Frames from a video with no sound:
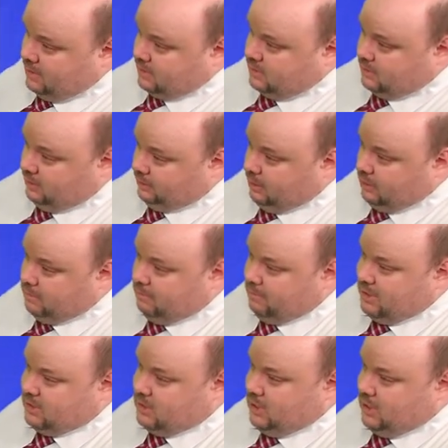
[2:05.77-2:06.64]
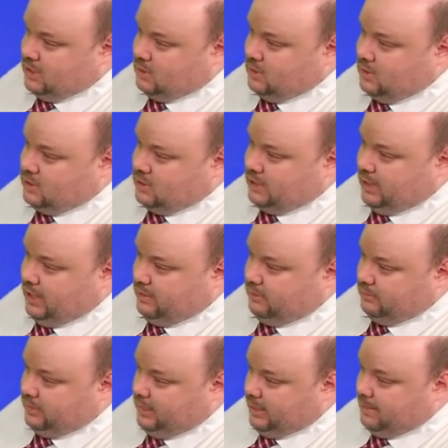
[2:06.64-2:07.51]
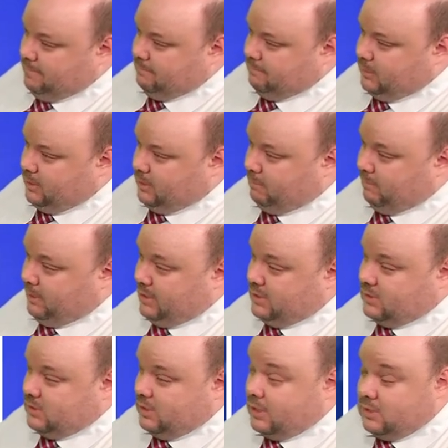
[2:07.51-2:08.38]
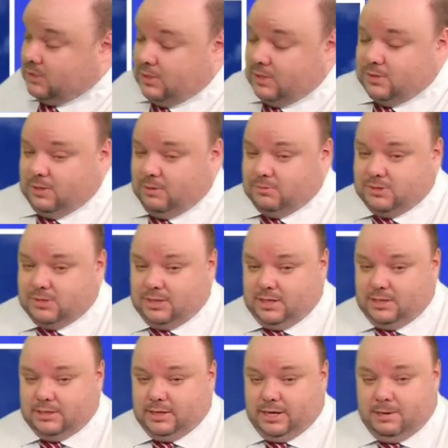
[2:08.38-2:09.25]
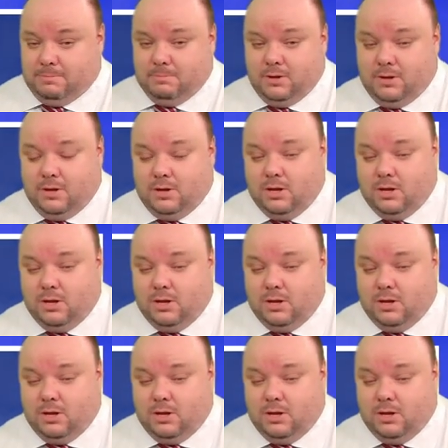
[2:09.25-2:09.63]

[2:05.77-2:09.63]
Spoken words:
So low to mid 60s Saturday, mid 60s on Sunday,